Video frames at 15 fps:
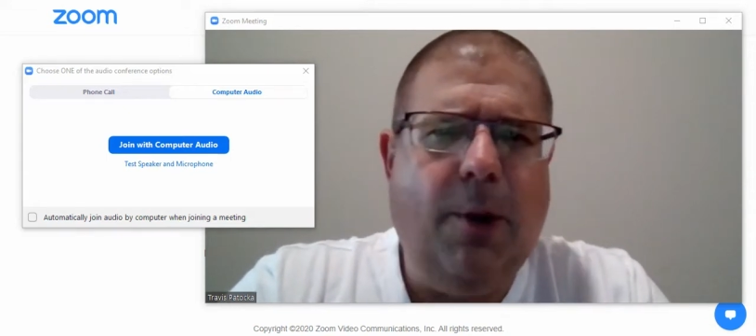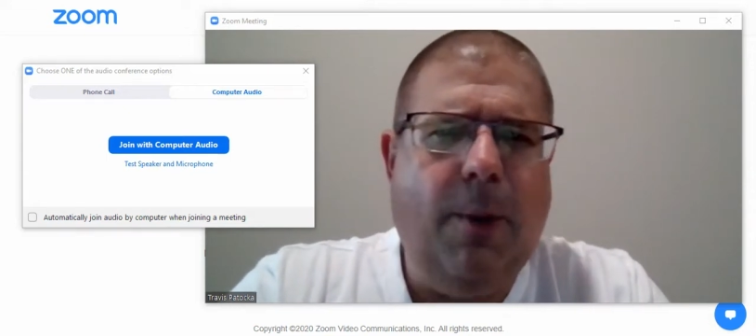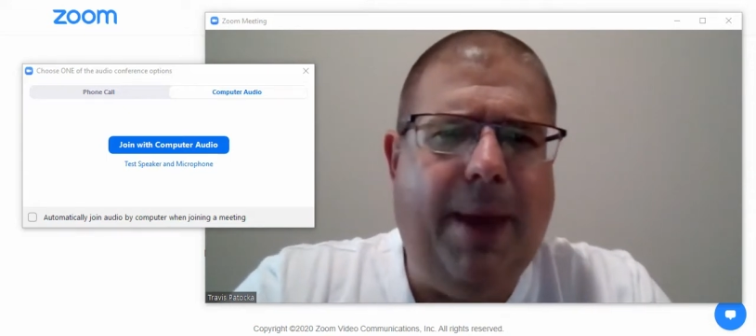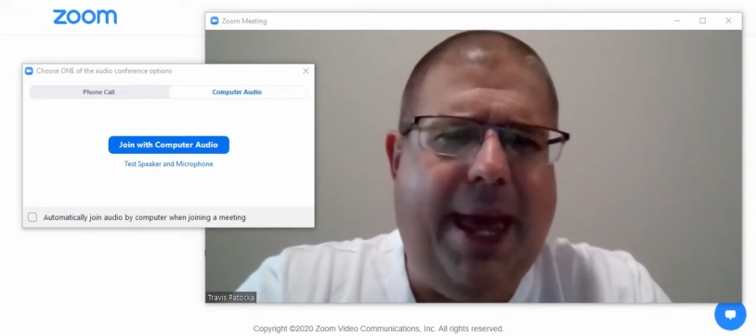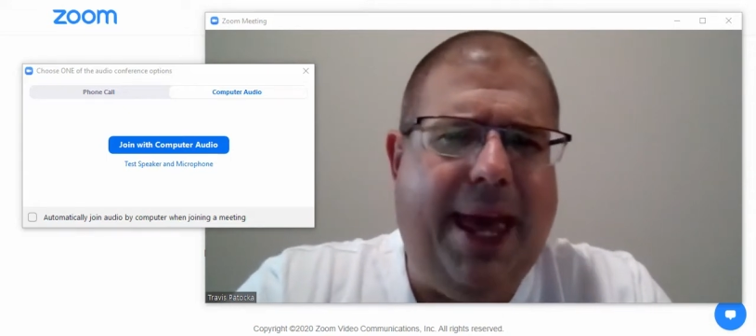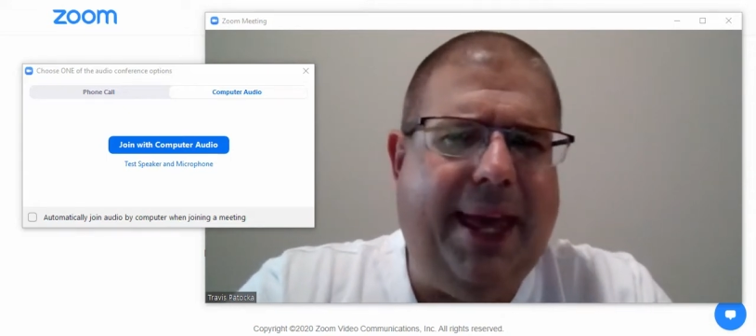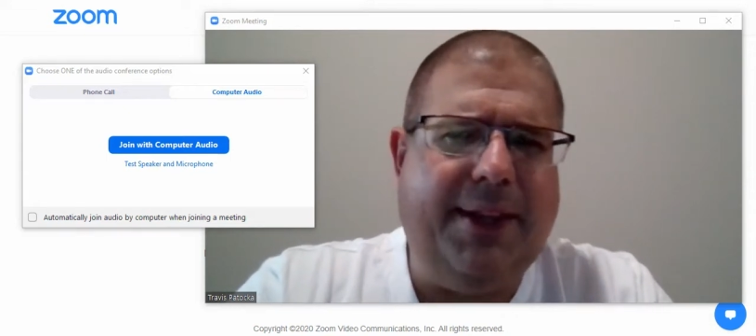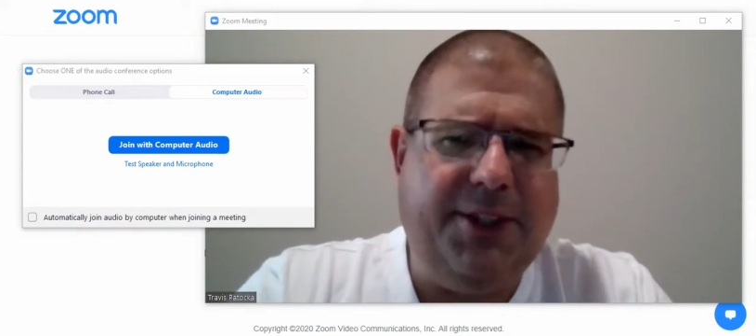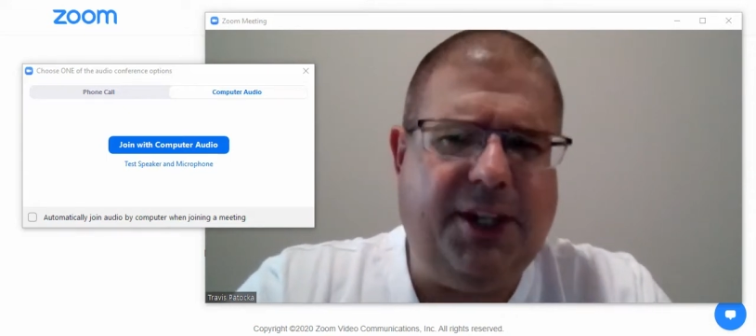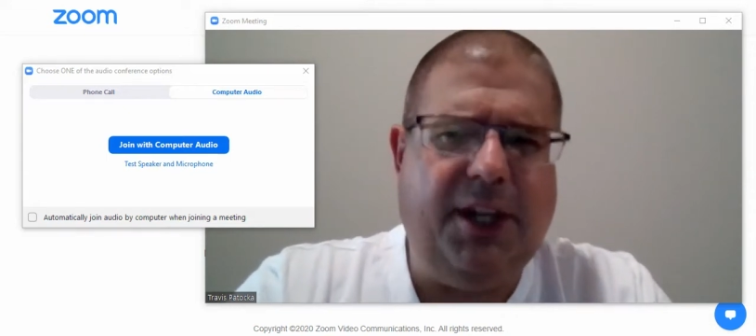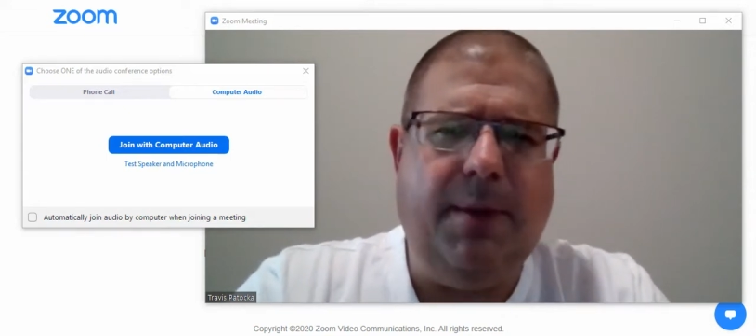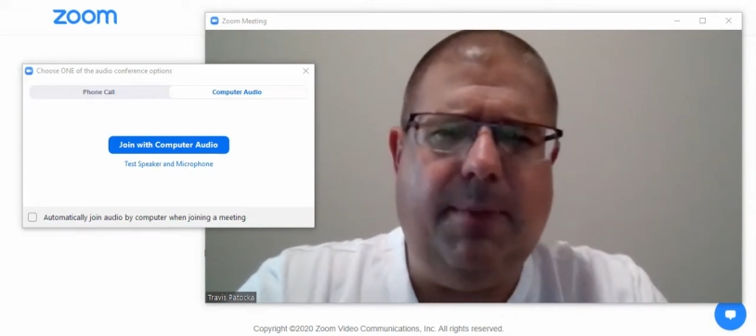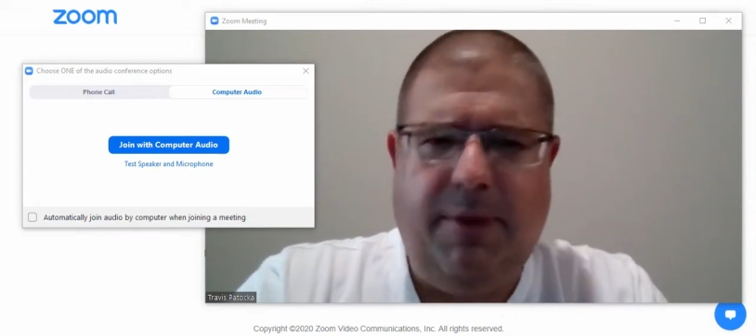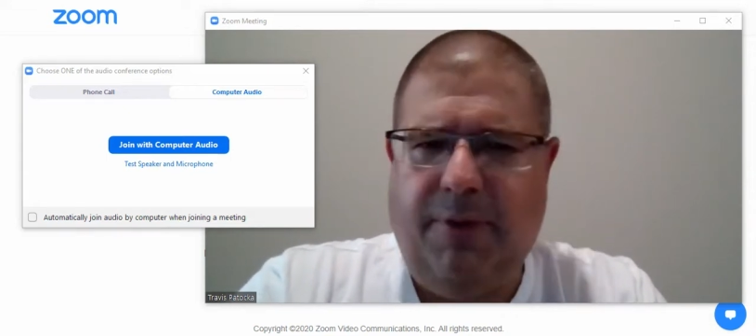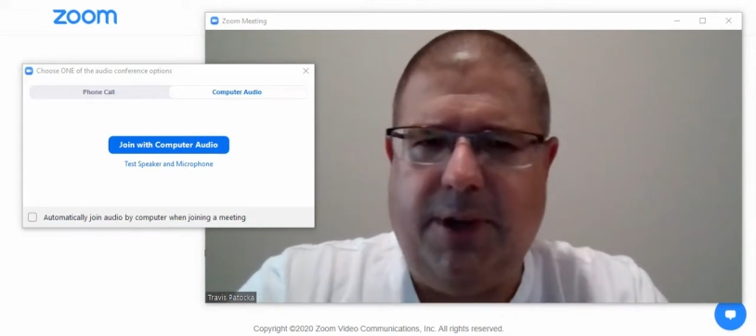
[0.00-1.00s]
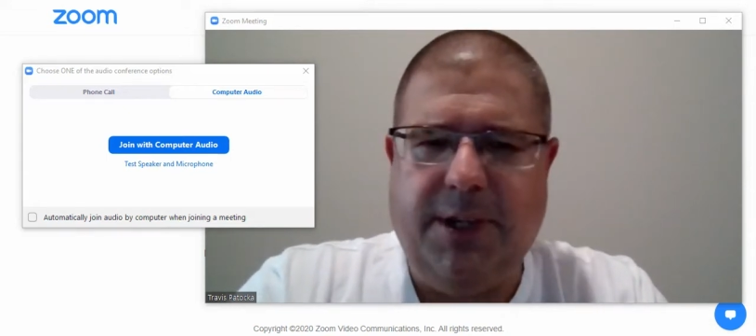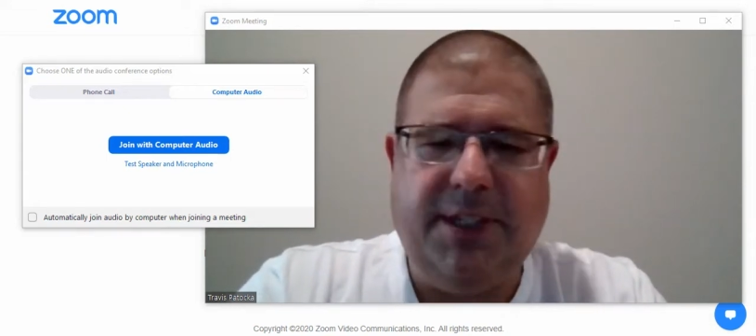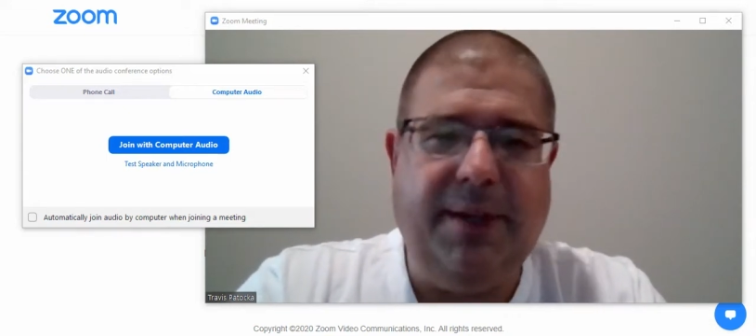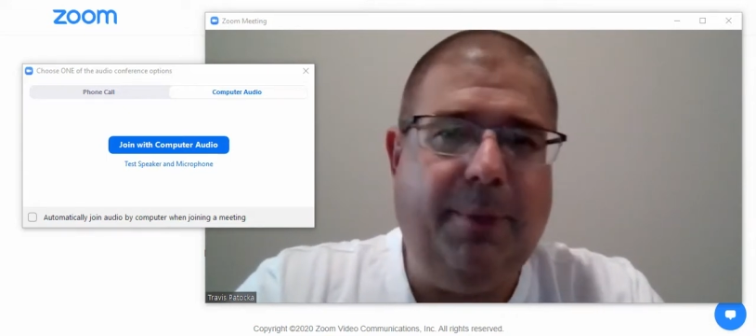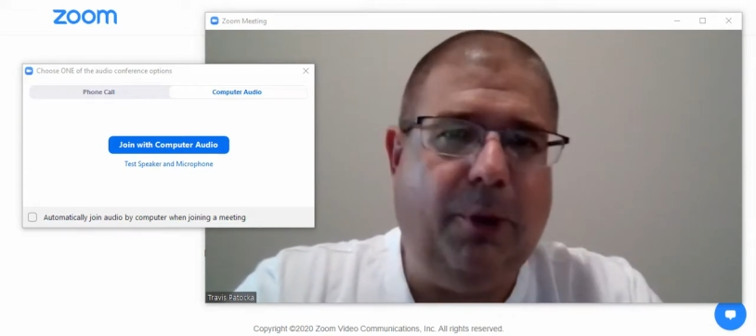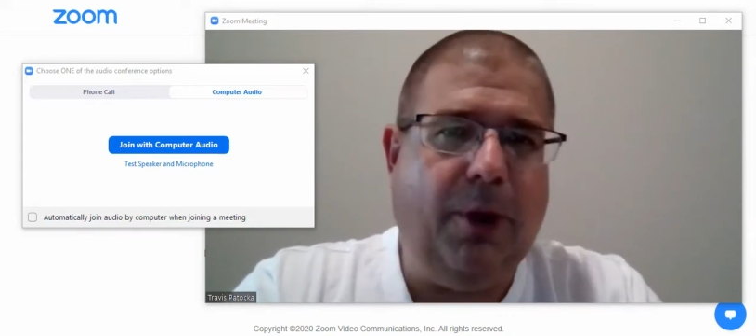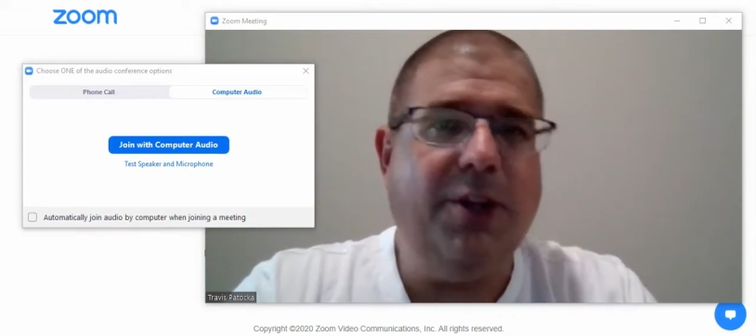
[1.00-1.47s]
or Mac, it's going to be very
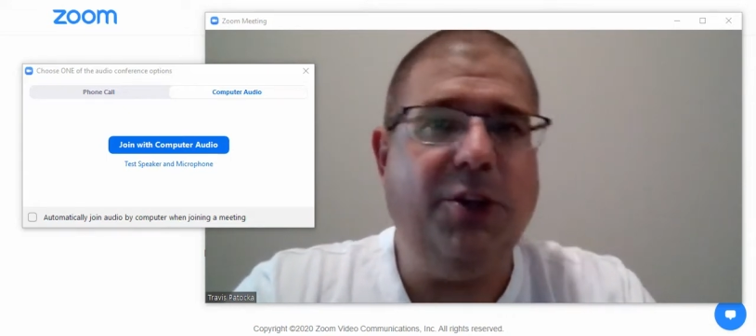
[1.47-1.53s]
similar.